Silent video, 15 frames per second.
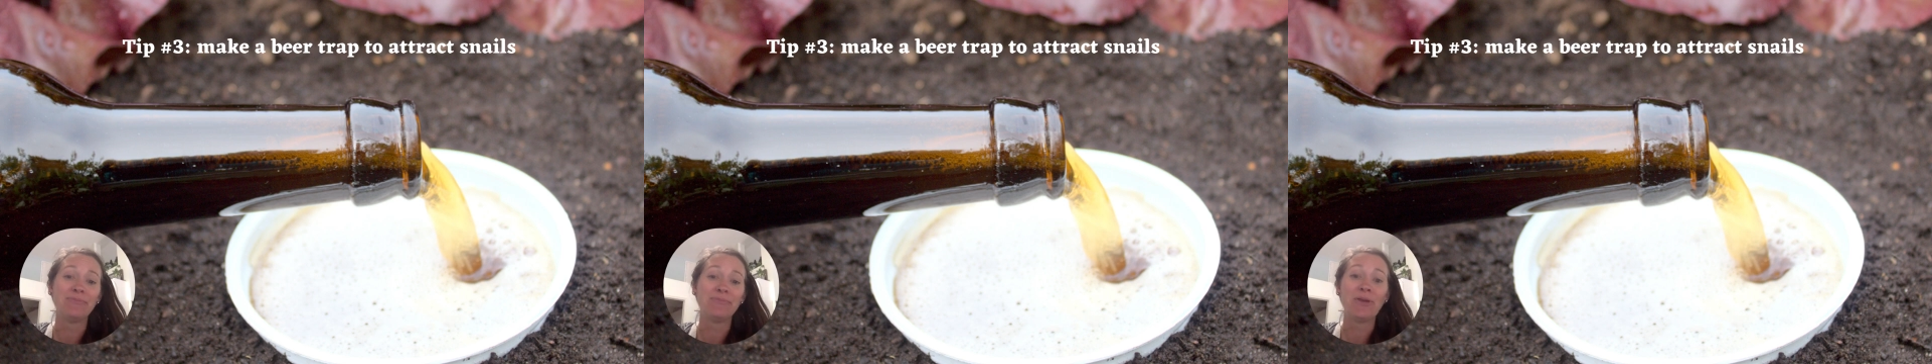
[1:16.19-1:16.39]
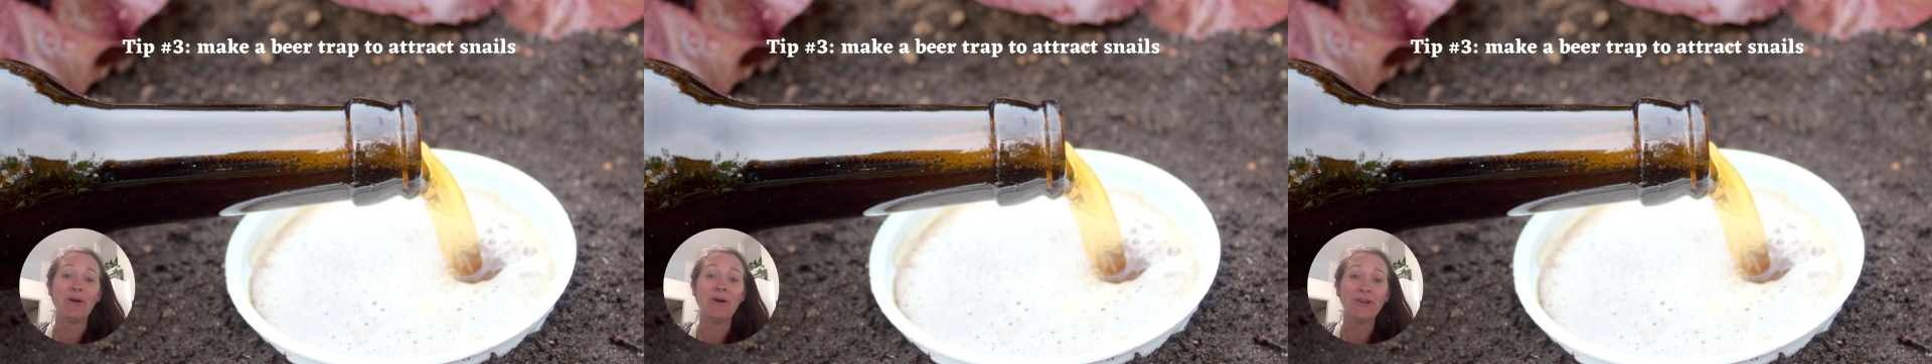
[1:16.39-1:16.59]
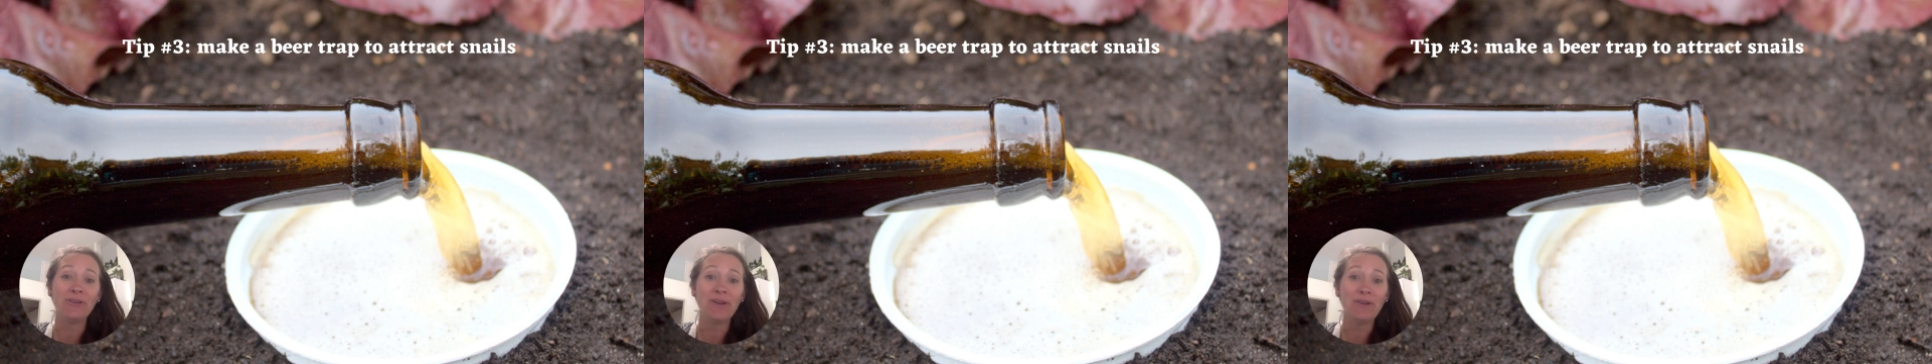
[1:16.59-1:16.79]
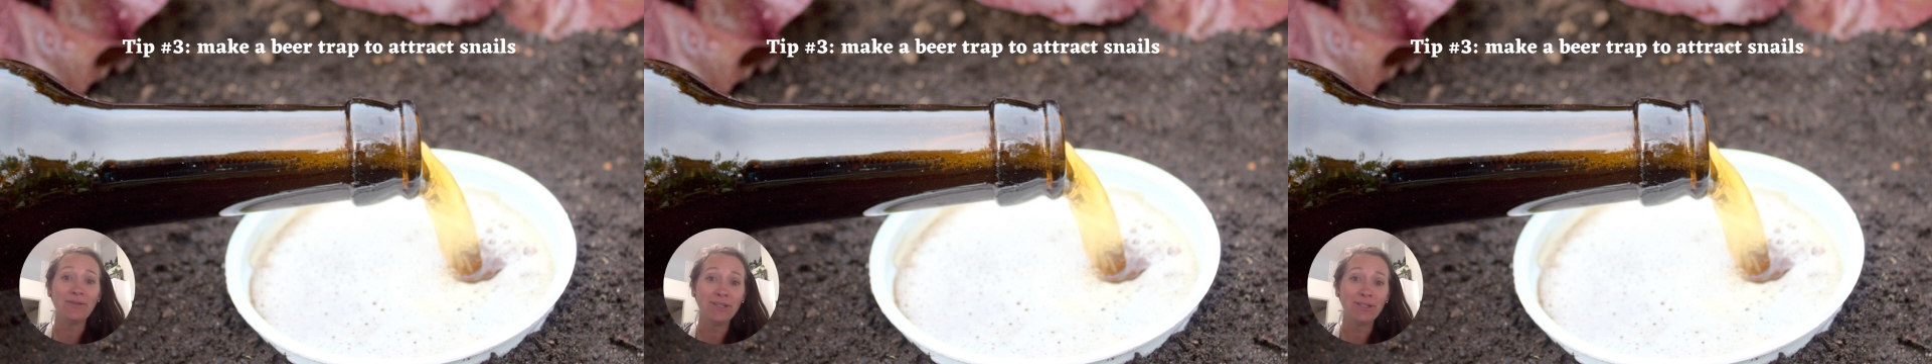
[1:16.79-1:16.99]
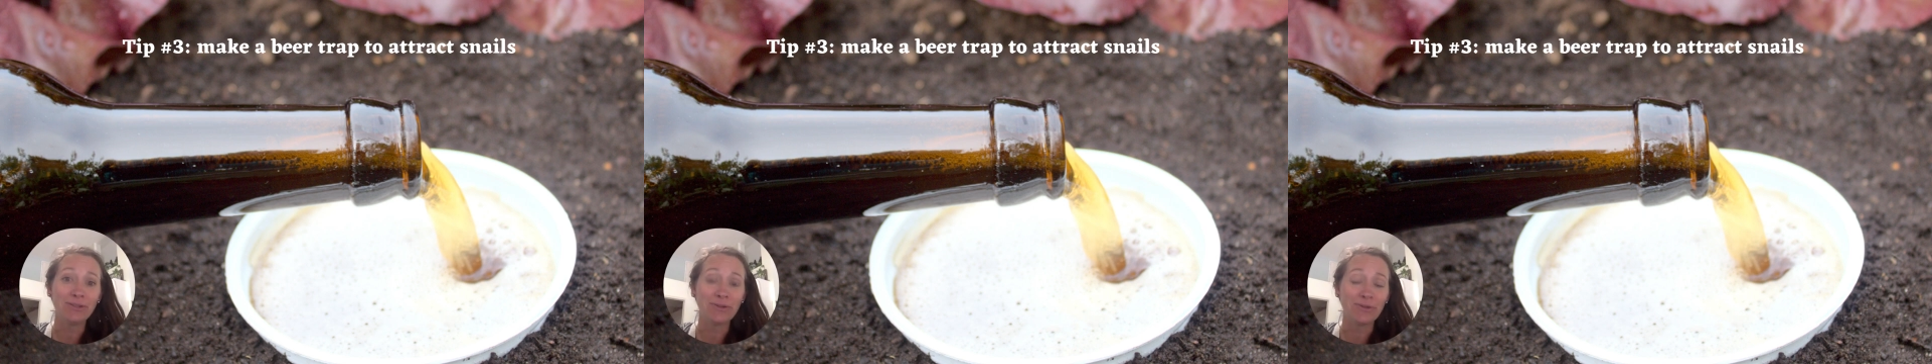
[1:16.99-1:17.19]
All you have to
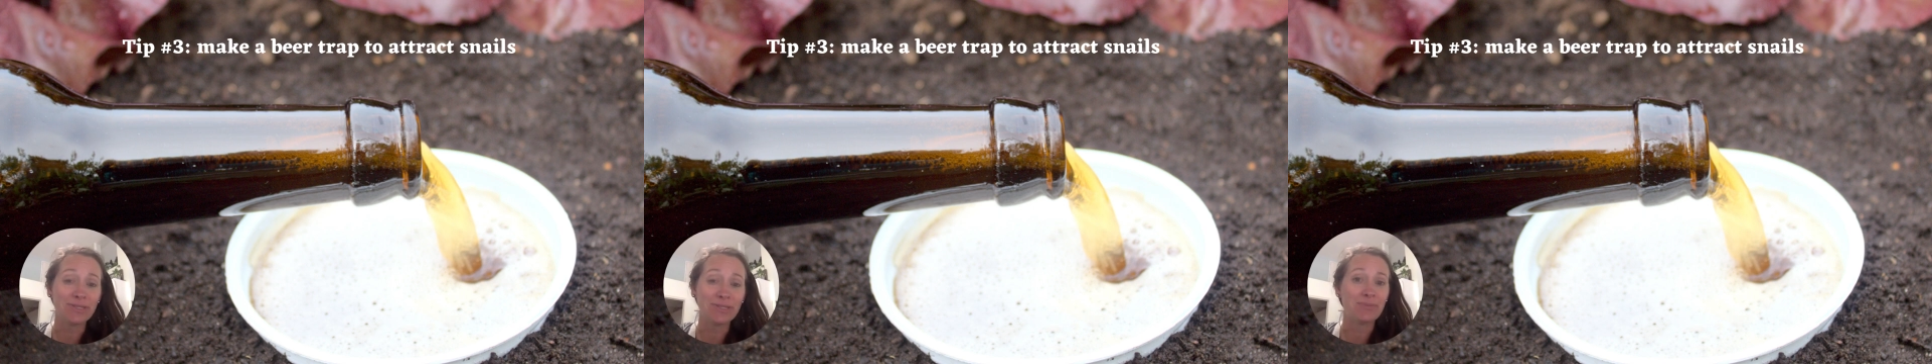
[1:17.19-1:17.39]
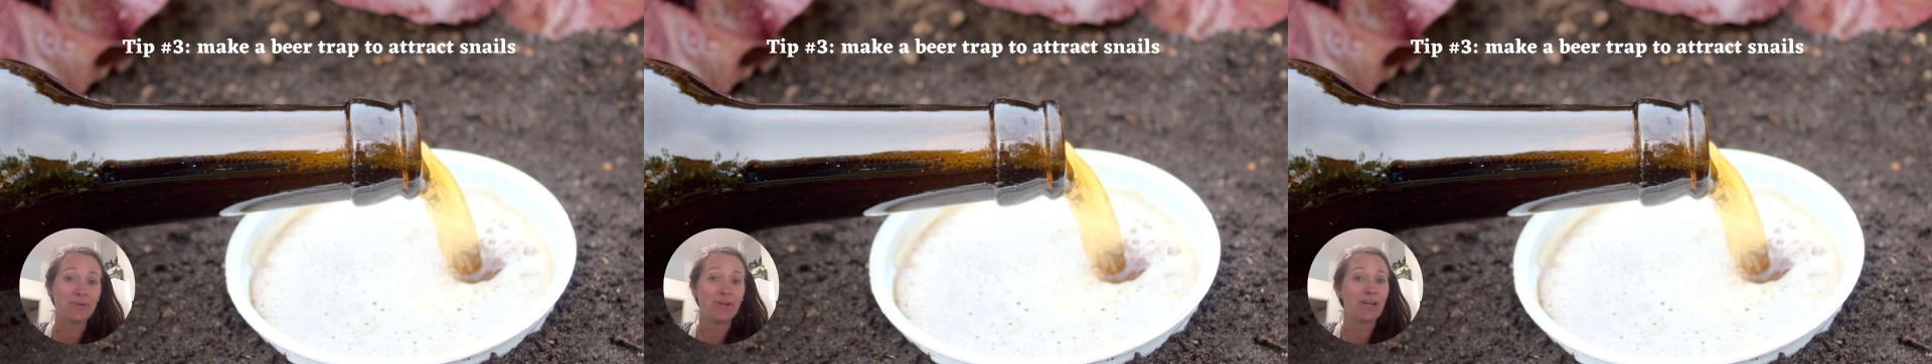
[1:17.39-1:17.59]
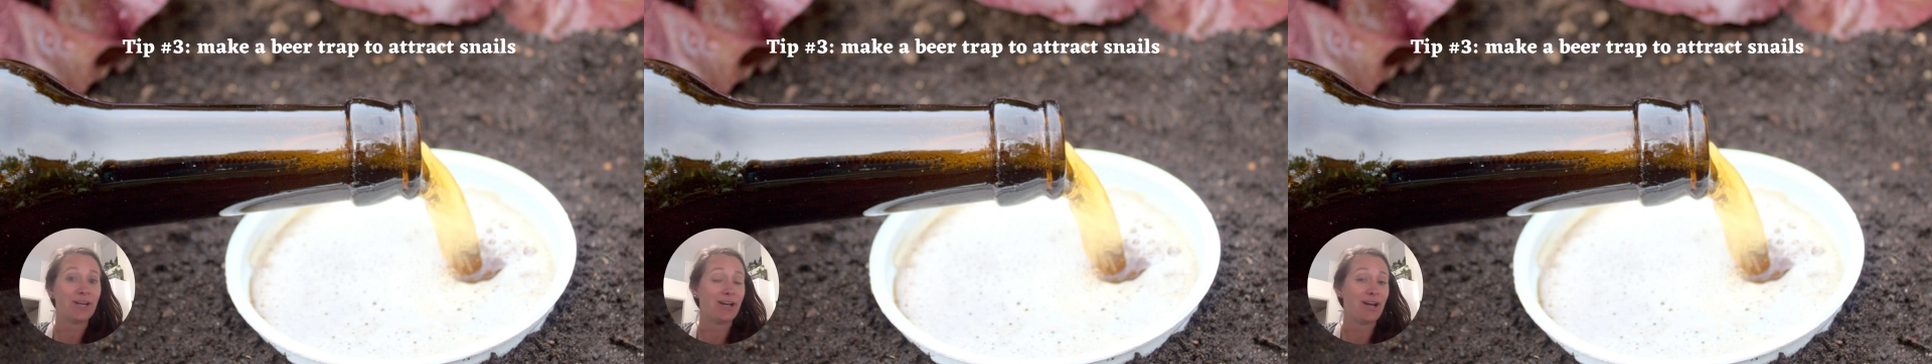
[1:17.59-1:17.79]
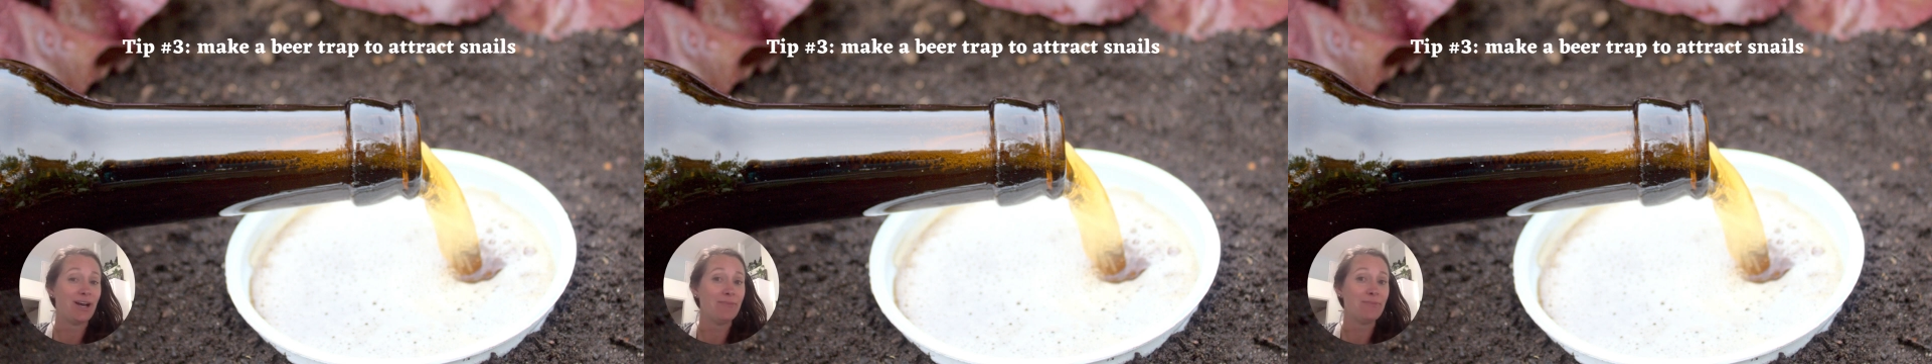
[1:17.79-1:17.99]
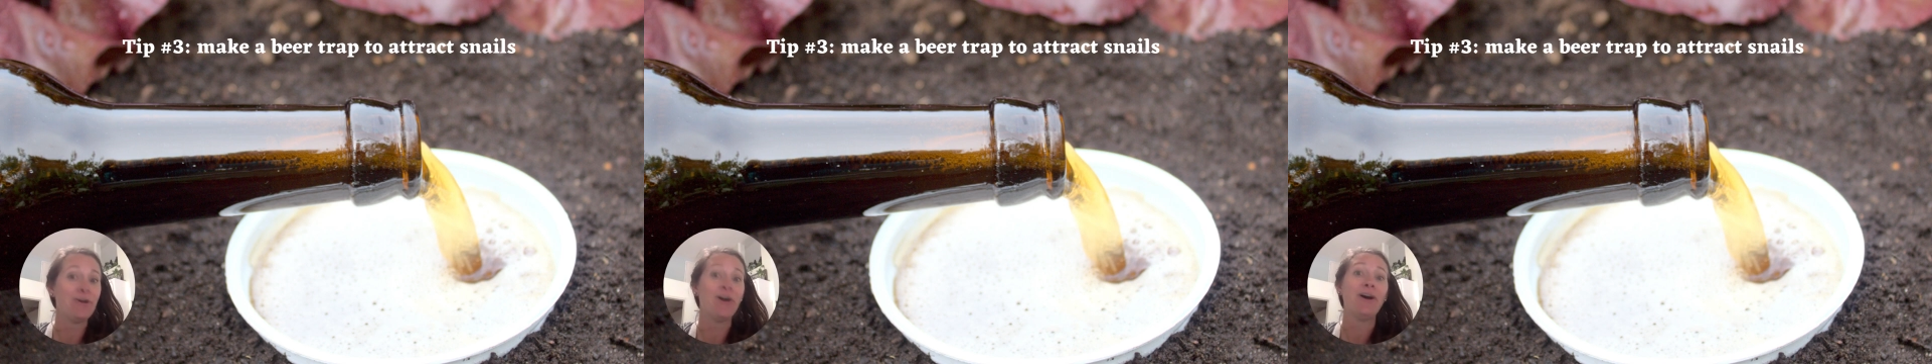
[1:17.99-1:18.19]
do is put a cup
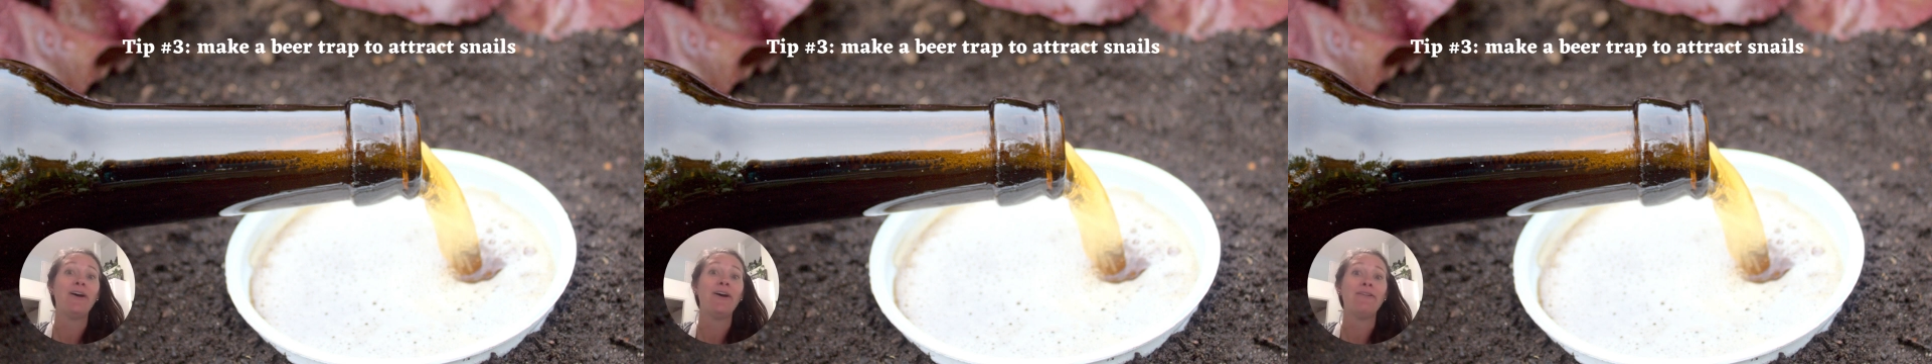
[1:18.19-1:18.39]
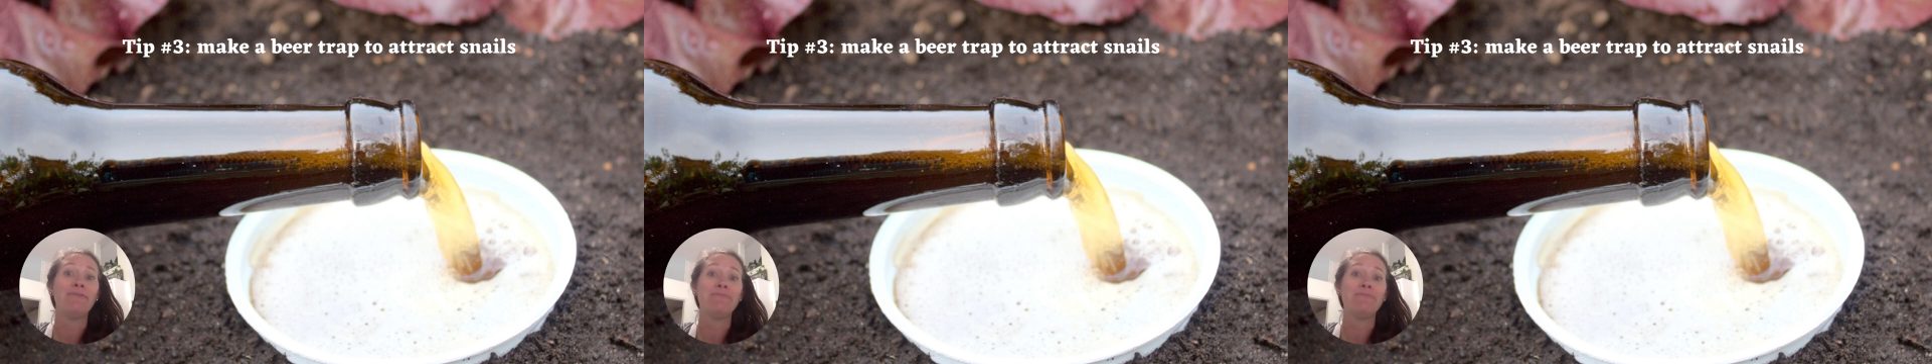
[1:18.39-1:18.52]
of